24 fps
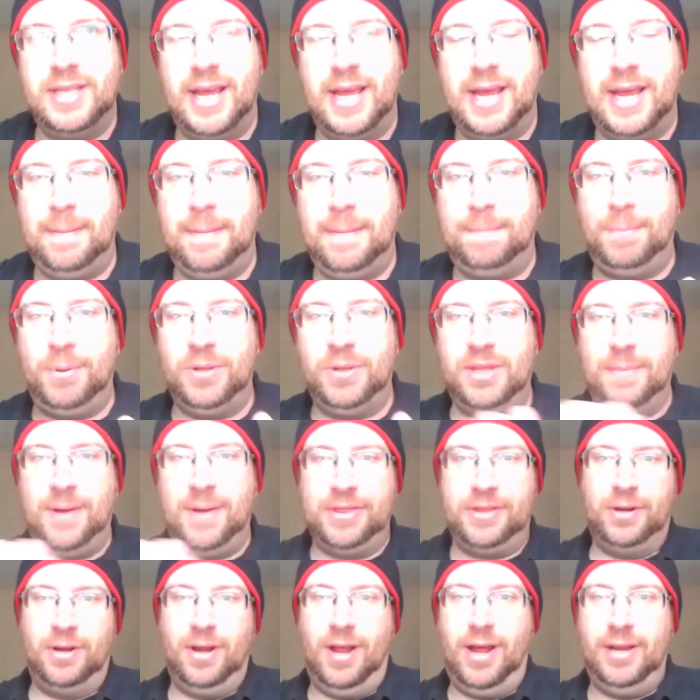They put them
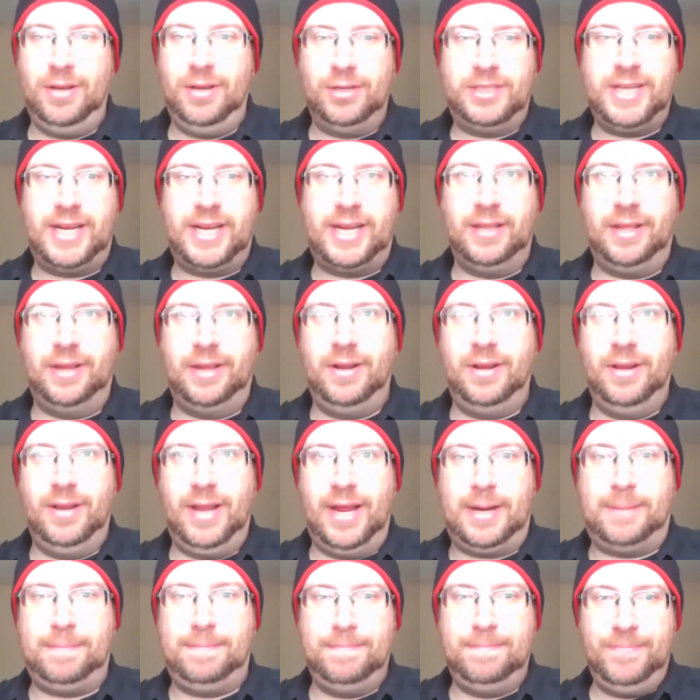on their lawn. Looks like a little
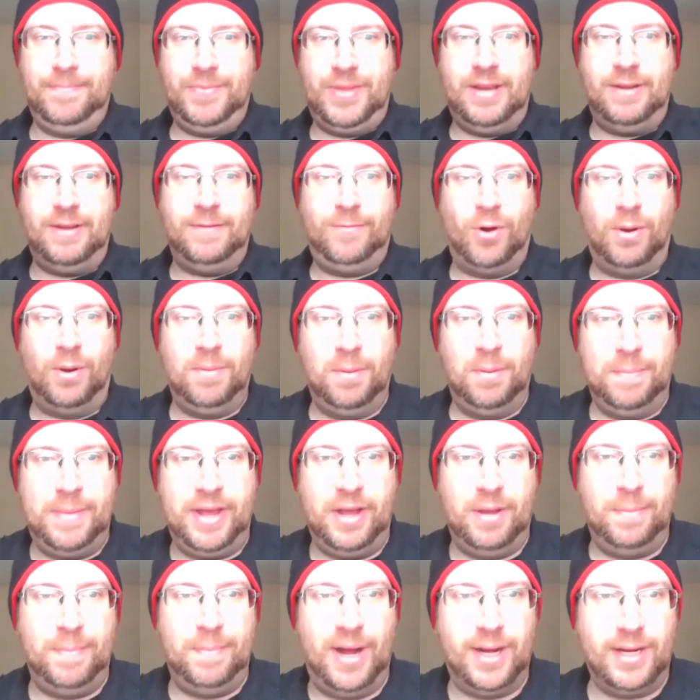like informal
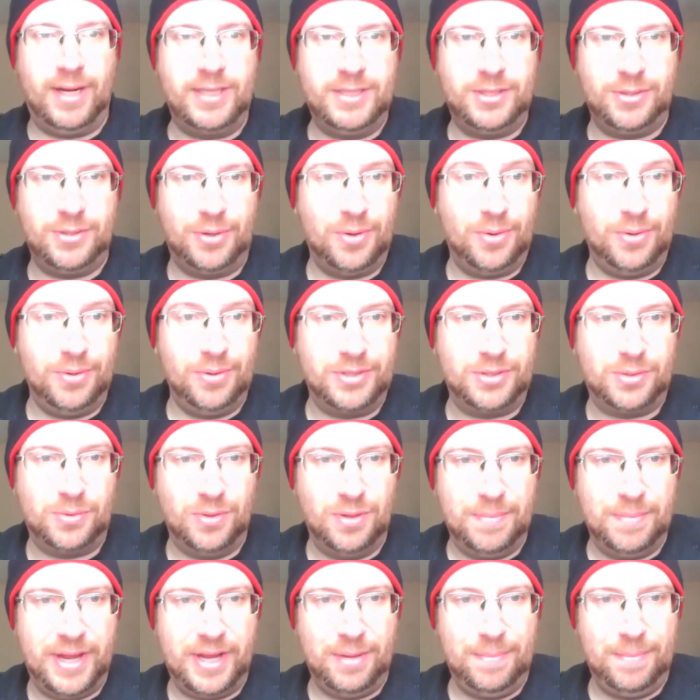mailbox or an old
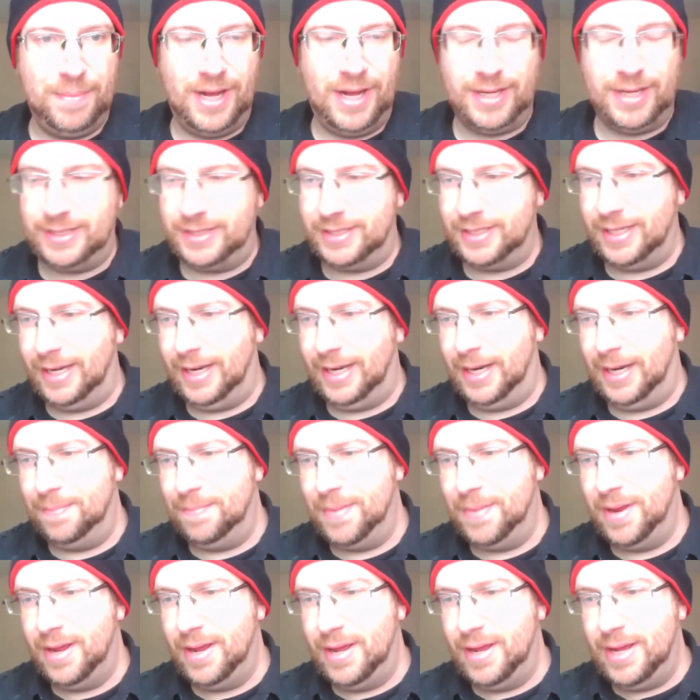school mailbox.
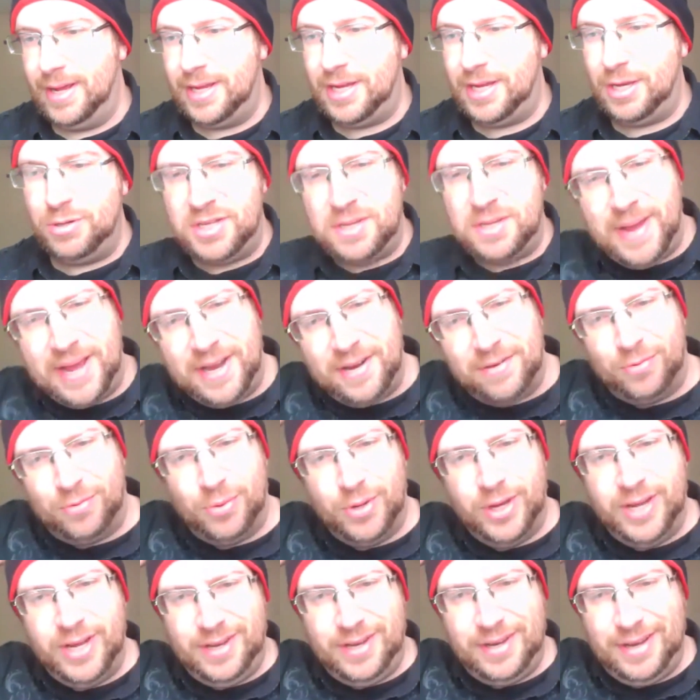Um, usually made of
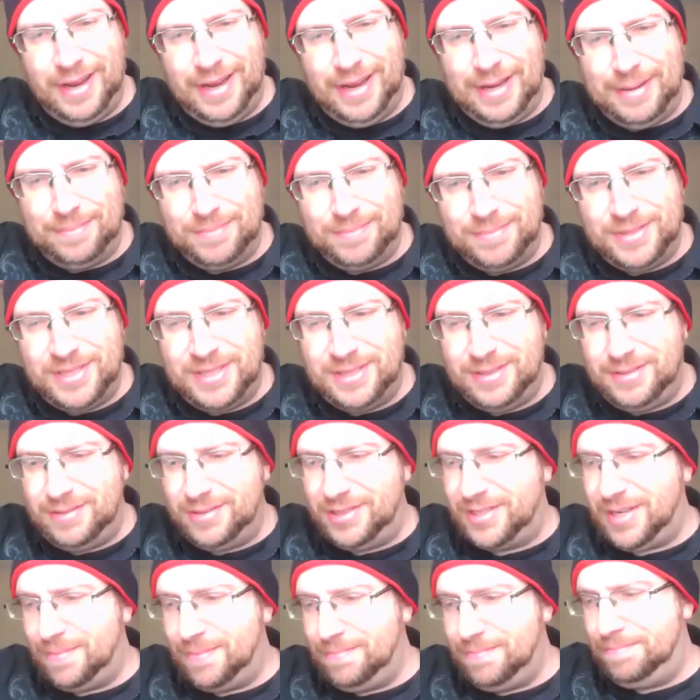wood. Um,
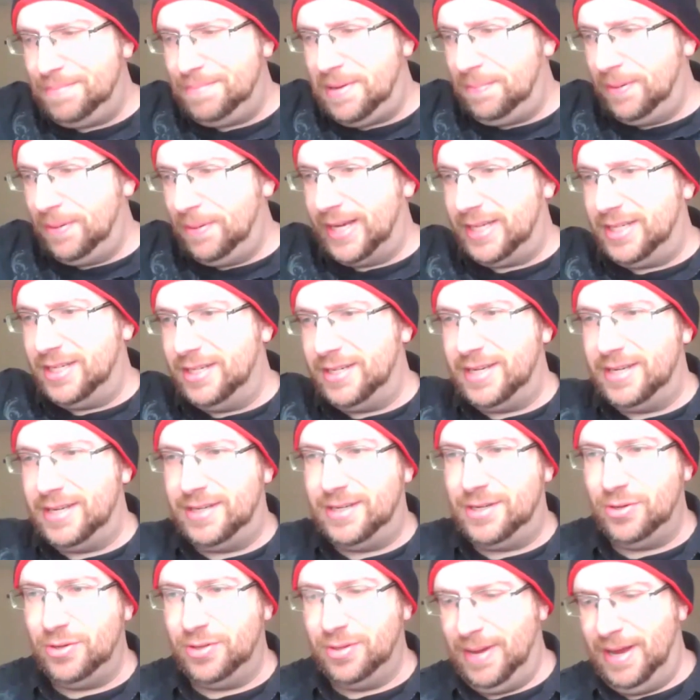some people like to
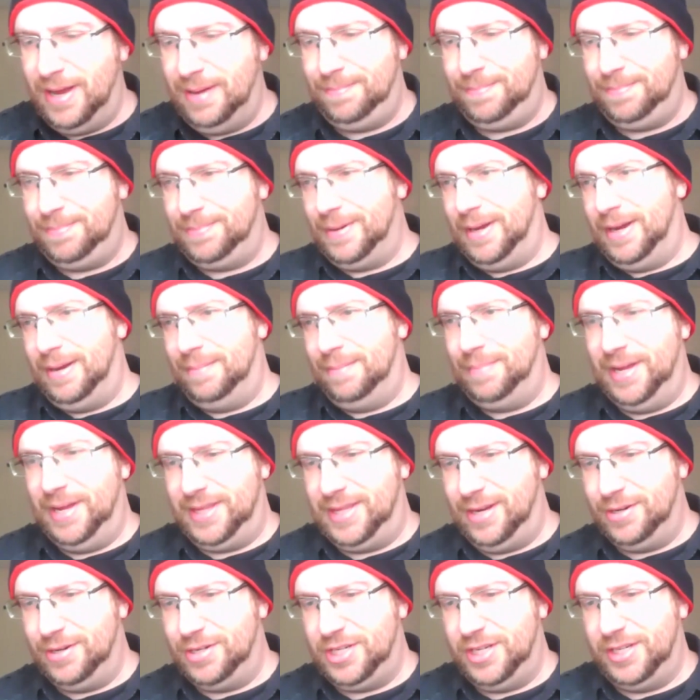do them up, uh,
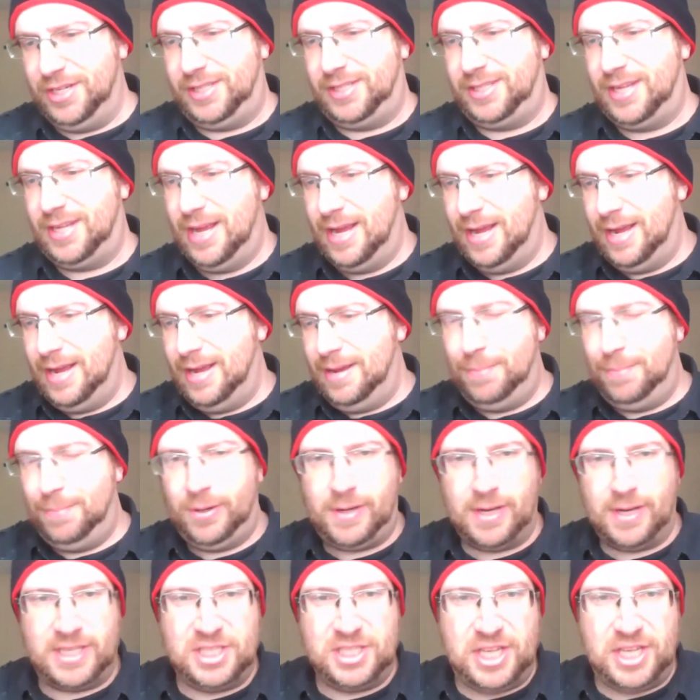but they're just
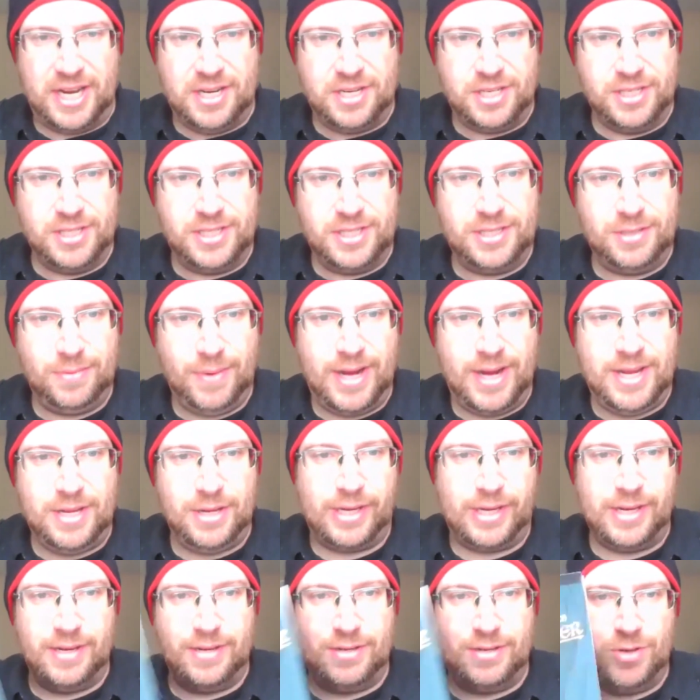book exchanges, right? You
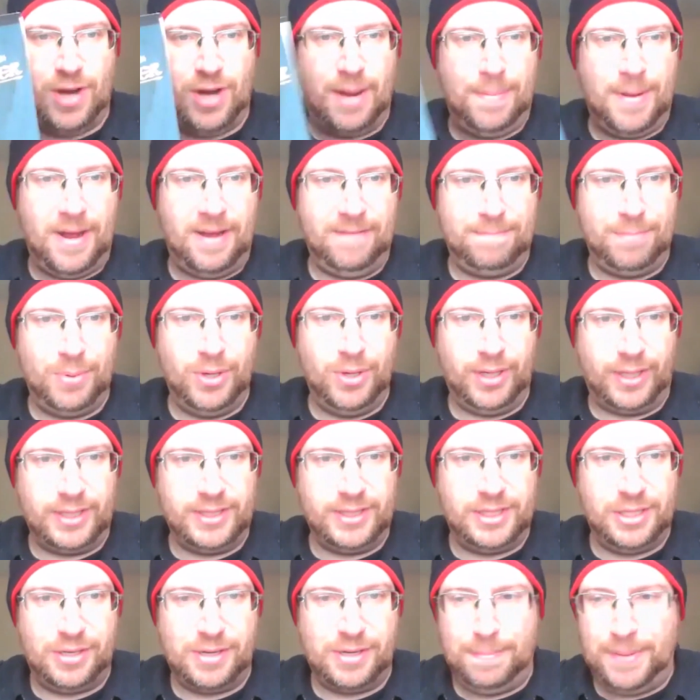can drop off
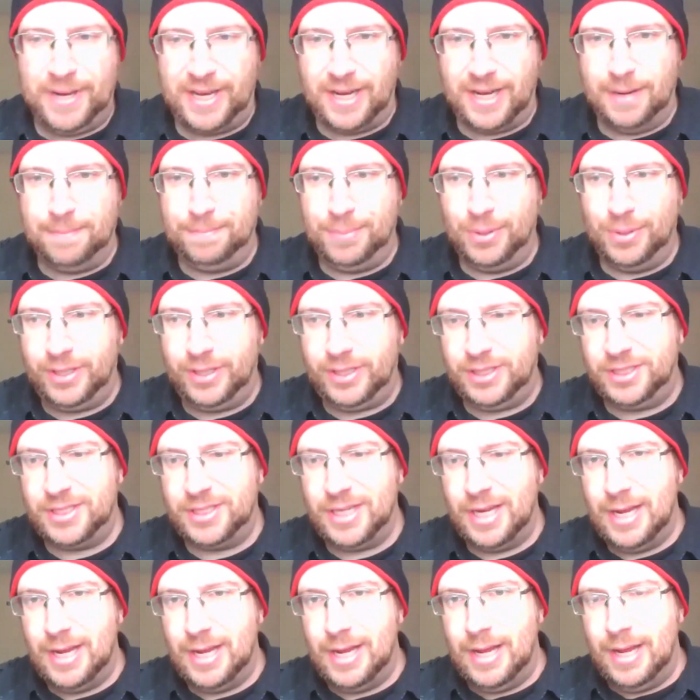books, you can pick up books.
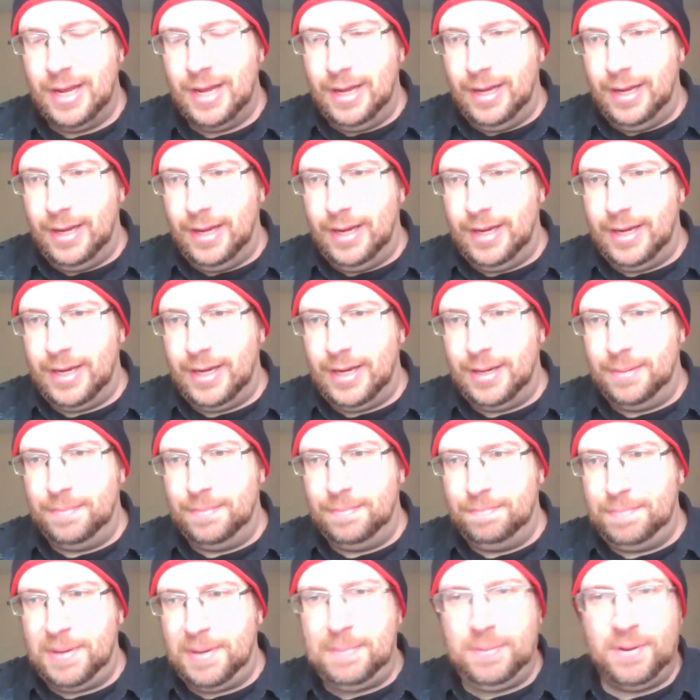
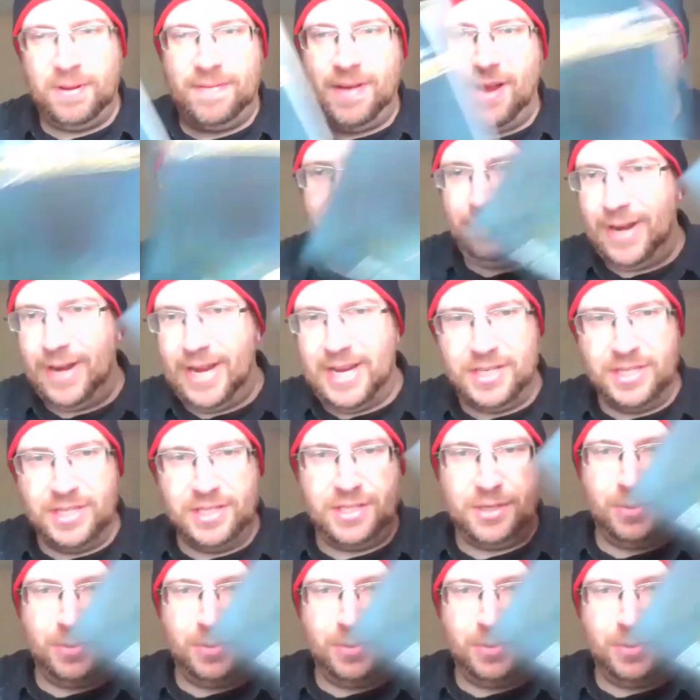Um, people of all different ages